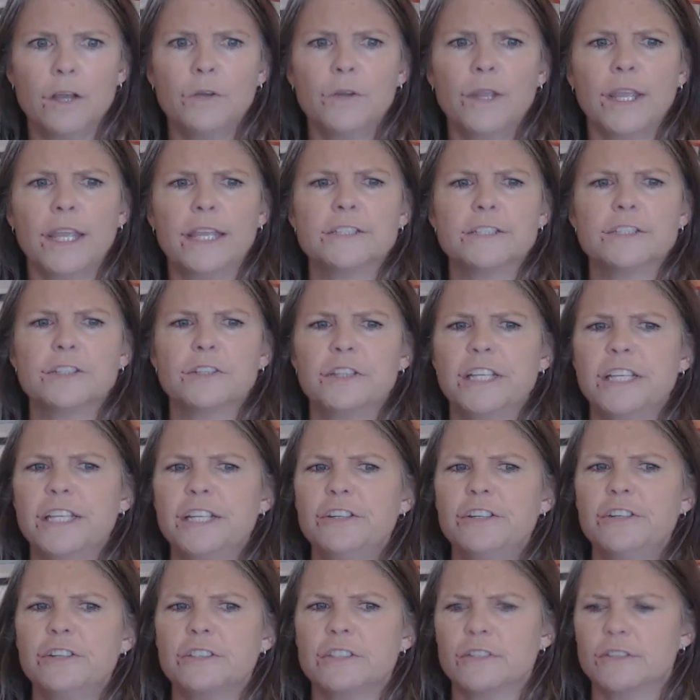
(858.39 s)
Okay, so
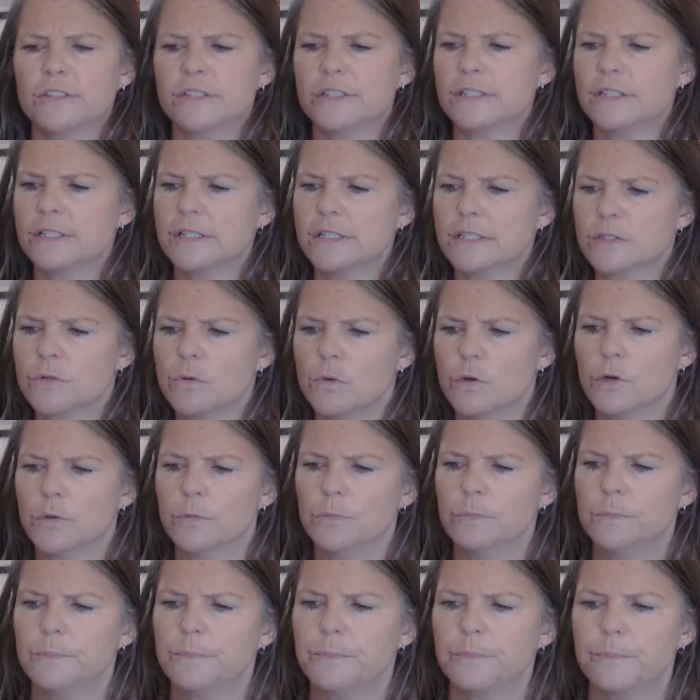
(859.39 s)
the inter so this is his
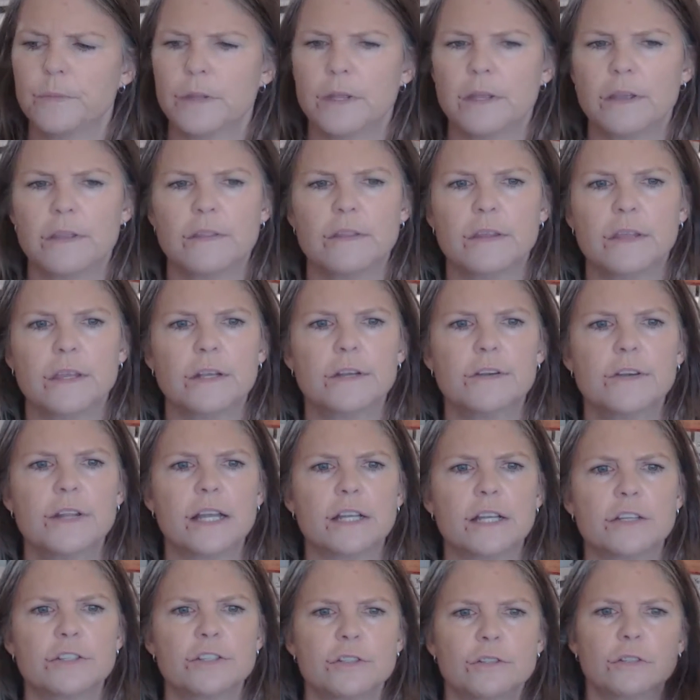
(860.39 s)
quote. The
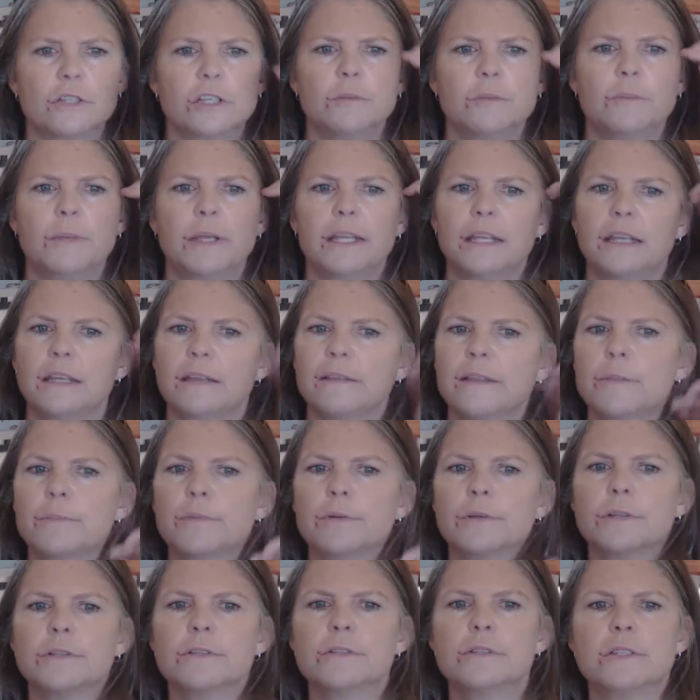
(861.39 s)
international committee
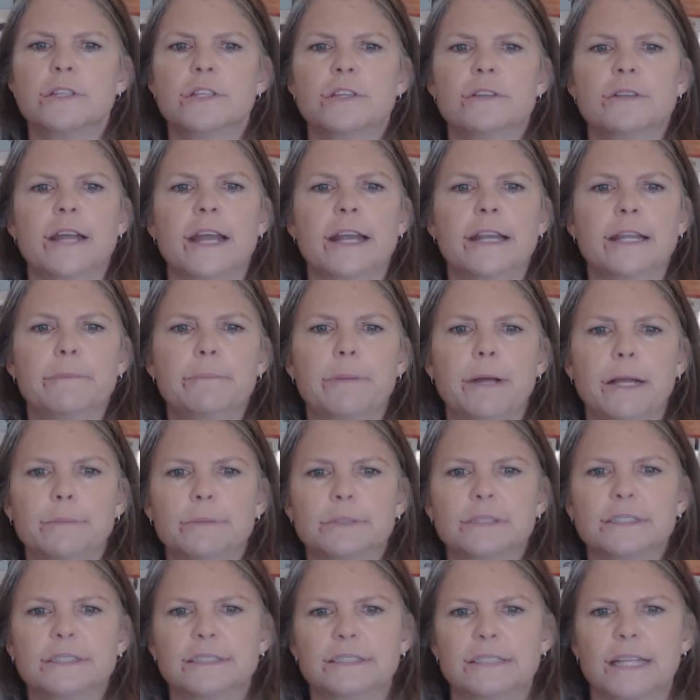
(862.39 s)
that produced the United
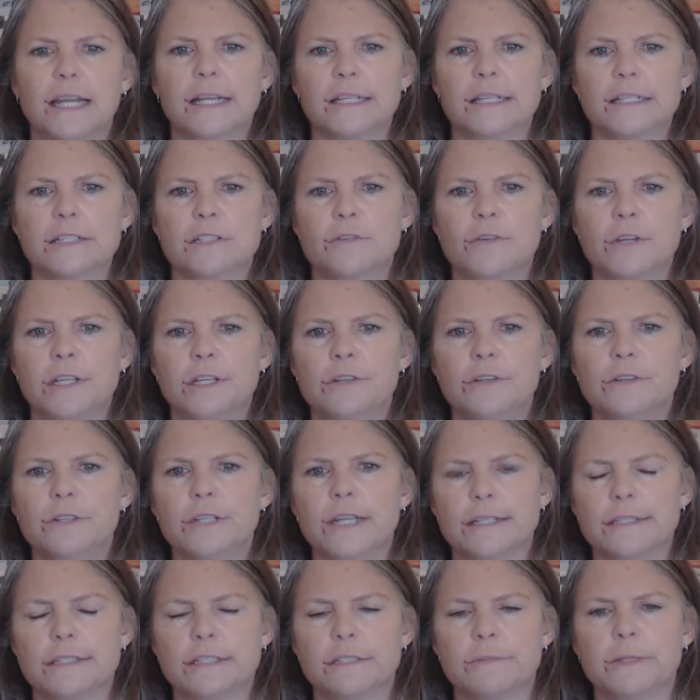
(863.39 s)
Bible Society's Greek New
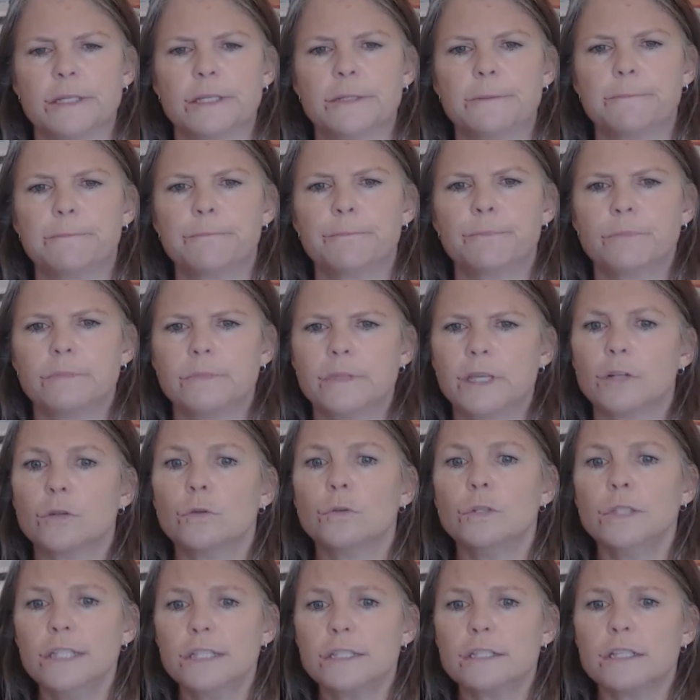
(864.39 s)
Testament not
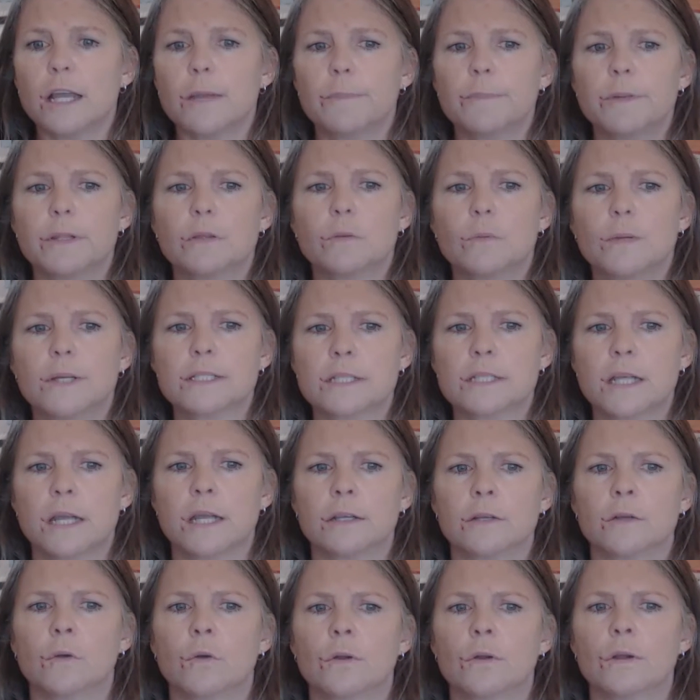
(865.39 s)
only adopted the
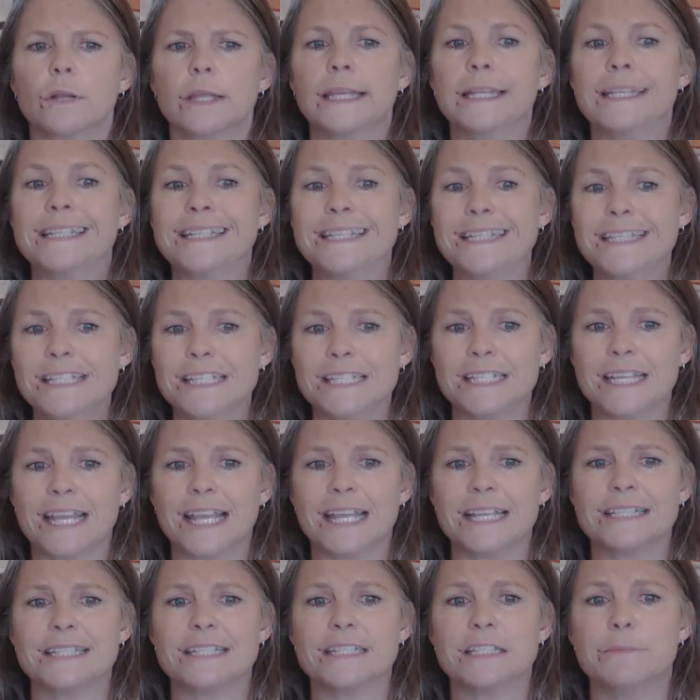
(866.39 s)
Westcott and Hort edition
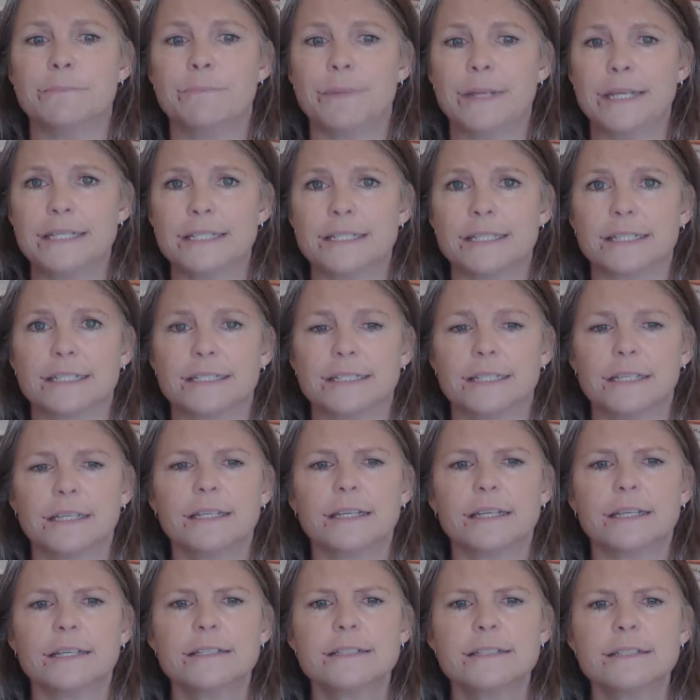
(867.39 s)
as its basic
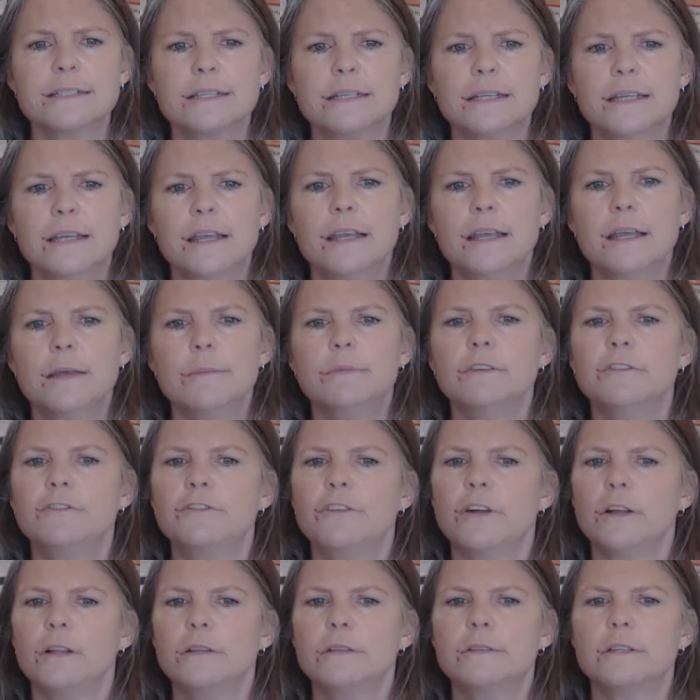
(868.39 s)
text,
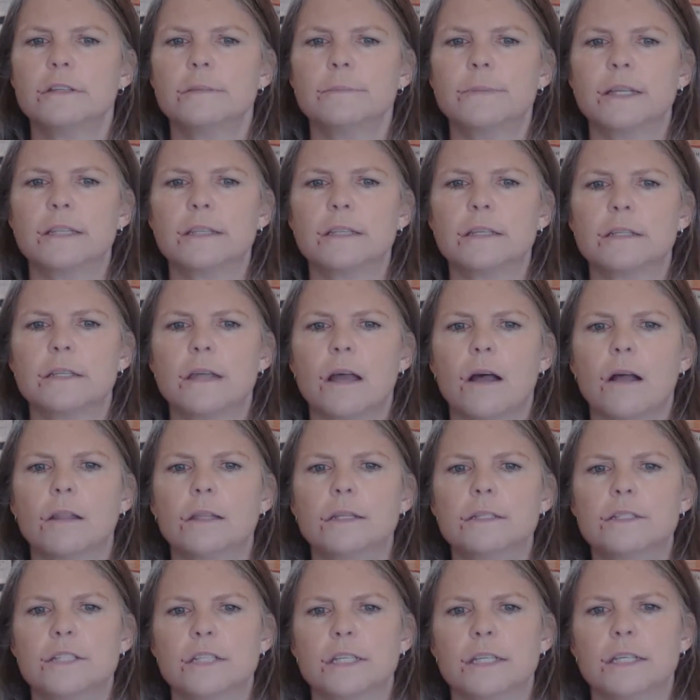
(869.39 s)
but followed their
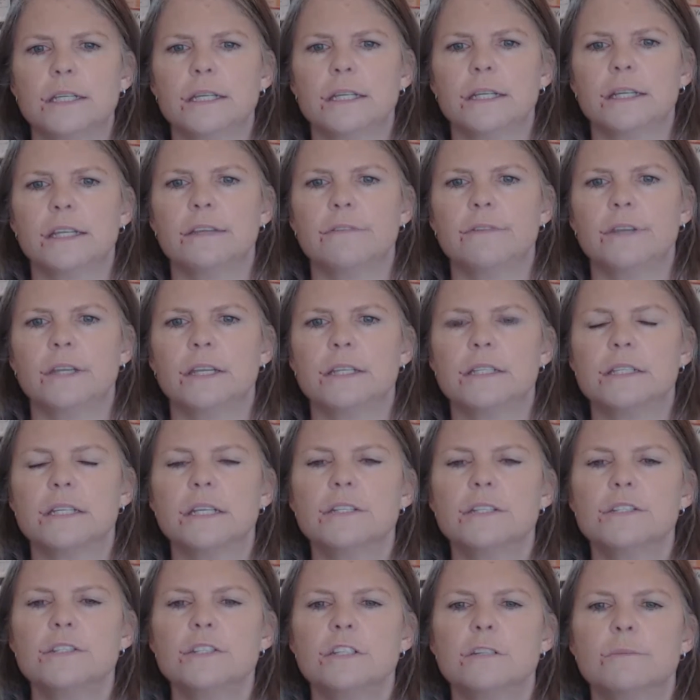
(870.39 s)
methodology in giving
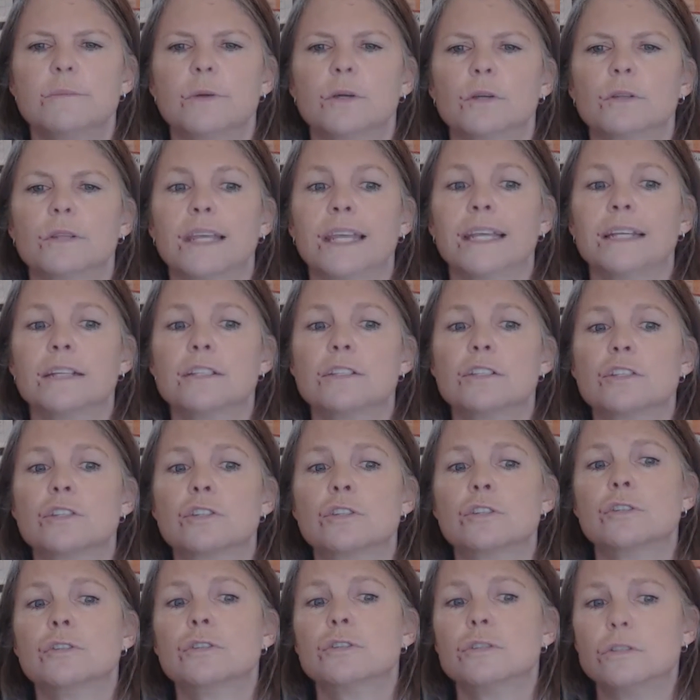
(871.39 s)
attention to both
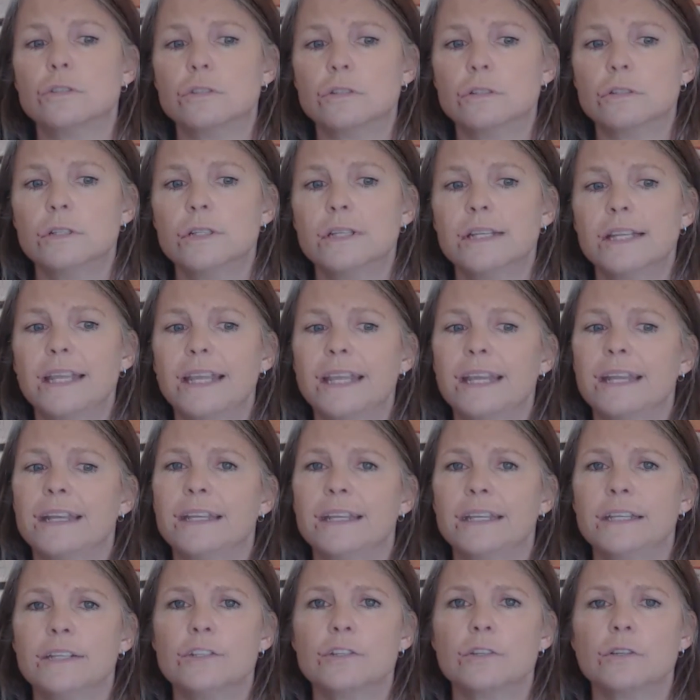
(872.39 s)
external
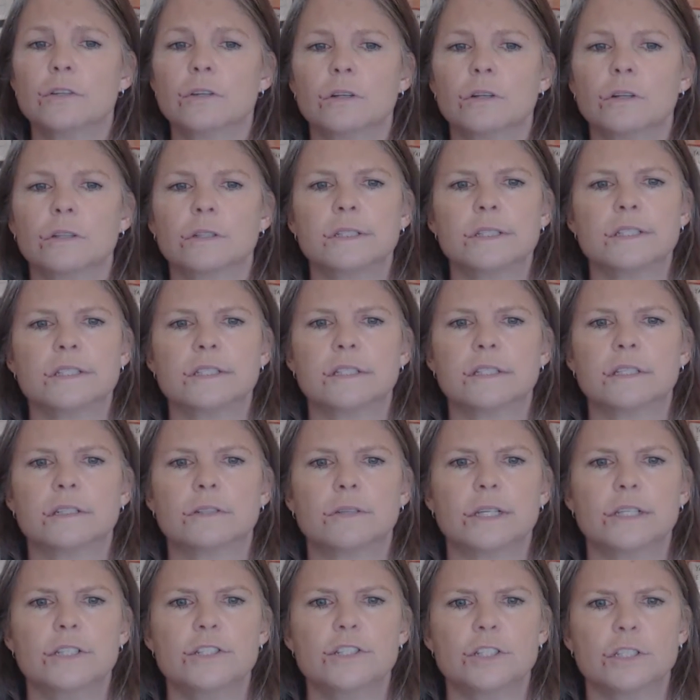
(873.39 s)
and internal
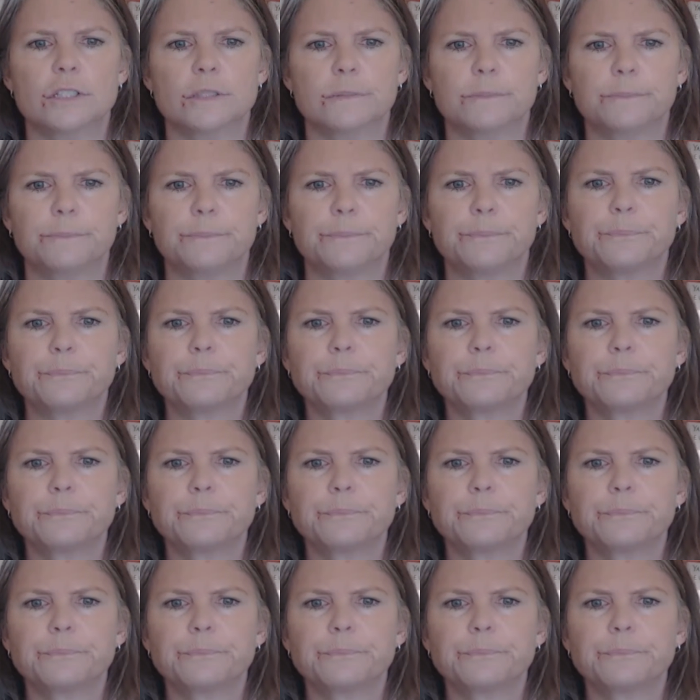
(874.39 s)
consideration.